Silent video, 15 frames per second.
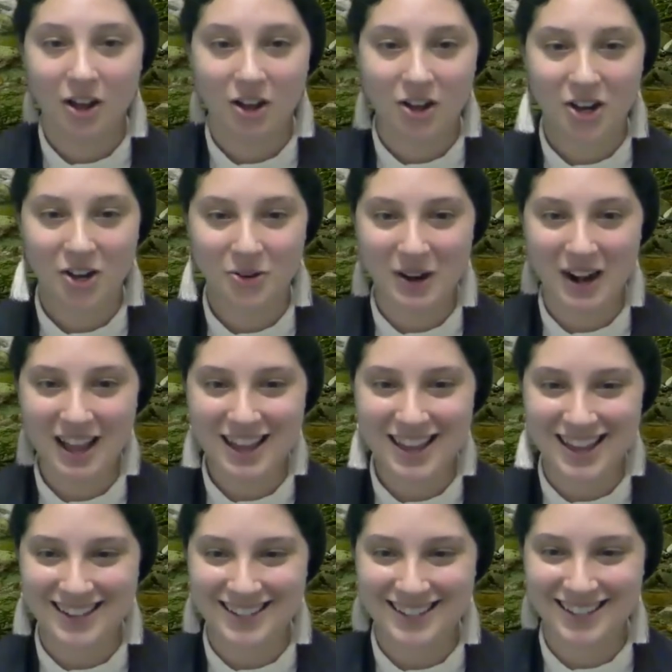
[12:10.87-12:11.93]
All
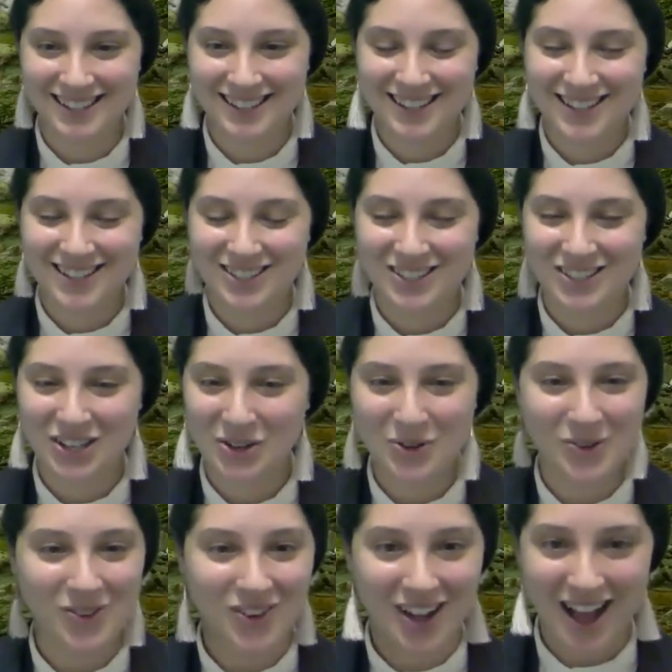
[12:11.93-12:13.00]
right,
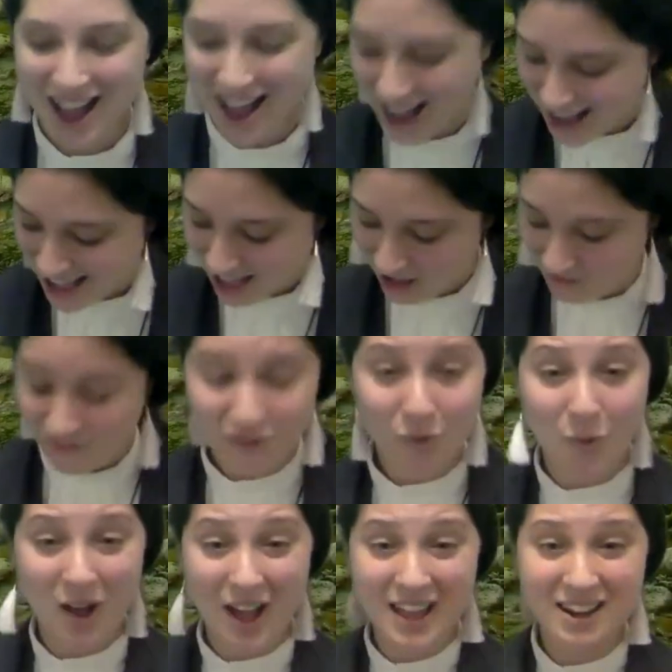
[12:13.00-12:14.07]
so I have
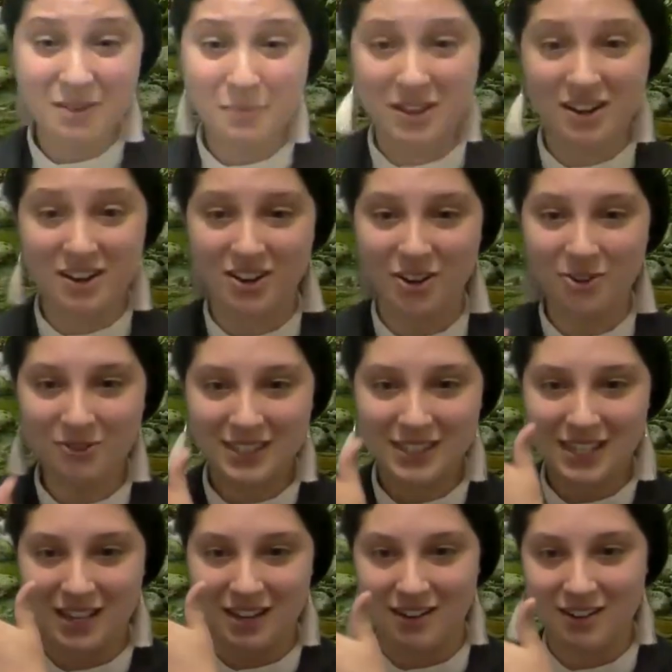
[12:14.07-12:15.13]
quite a bit of notes
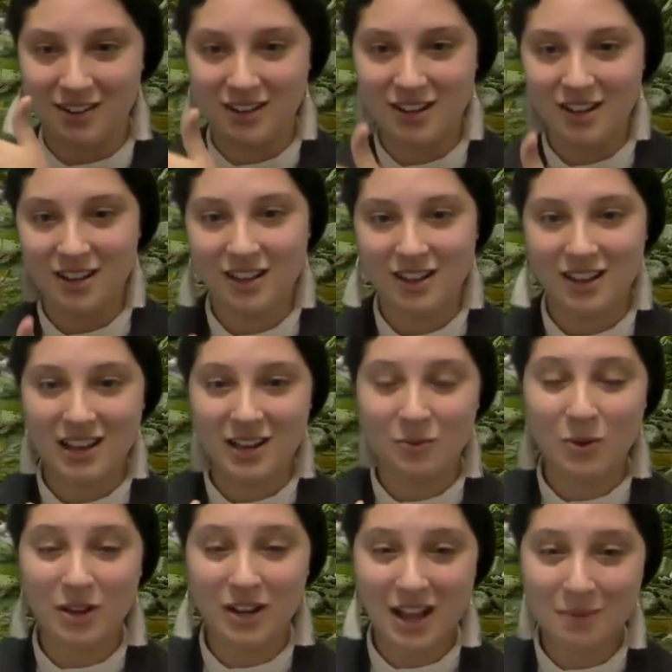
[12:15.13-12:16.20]
here. And
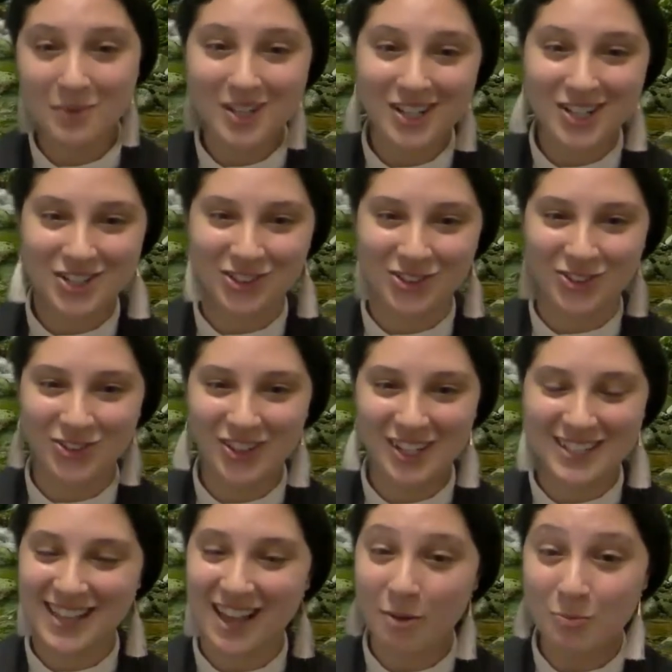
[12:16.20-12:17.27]
what I'm gonna do
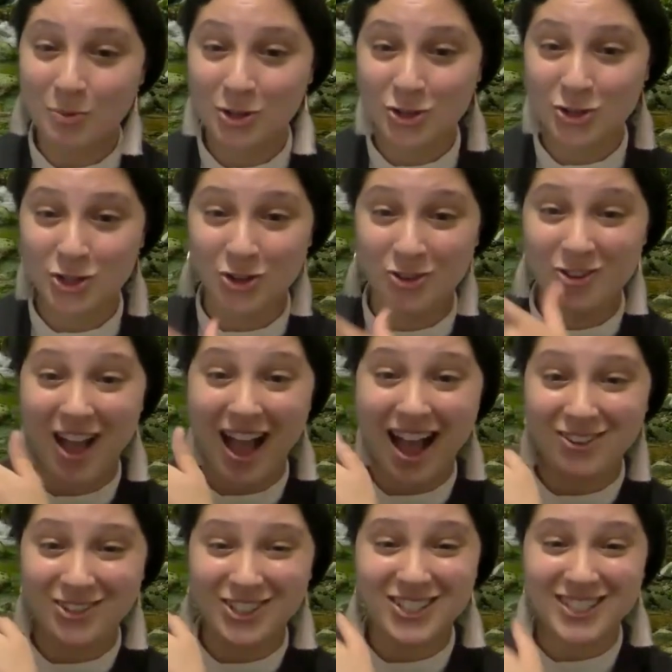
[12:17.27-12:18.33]
is I'm gonna show you
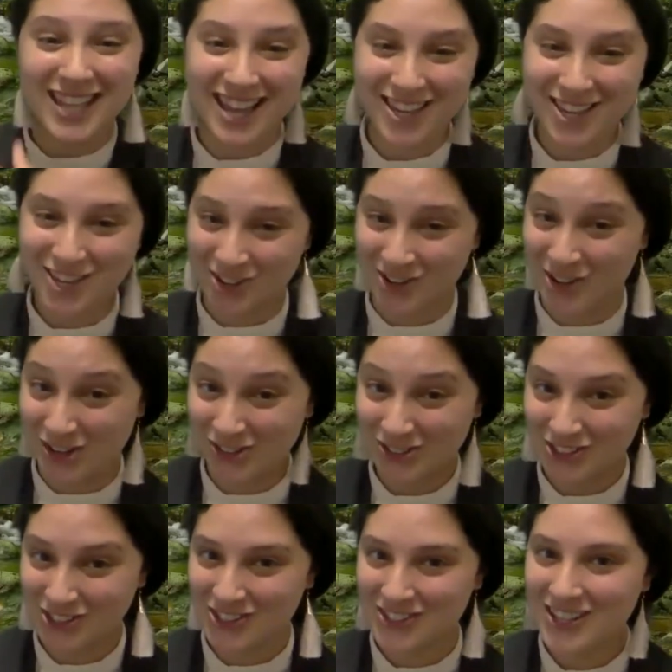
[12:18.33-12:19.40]
how to take your
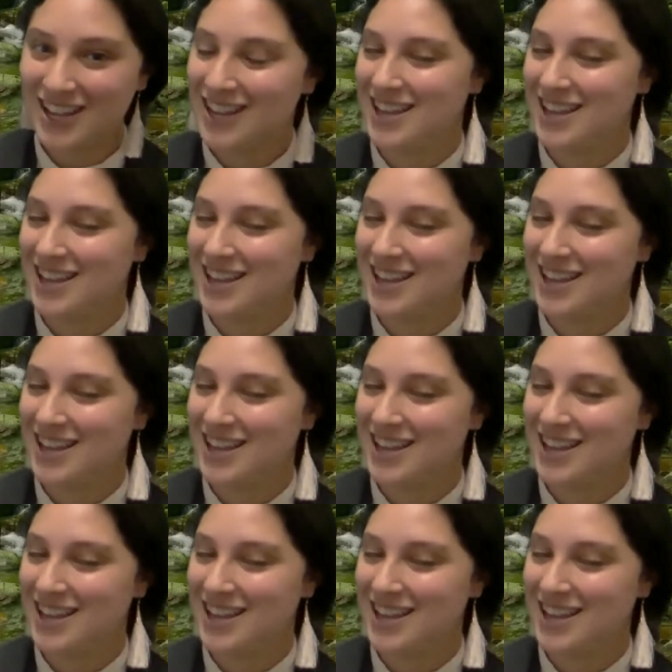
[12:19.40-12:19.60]
notes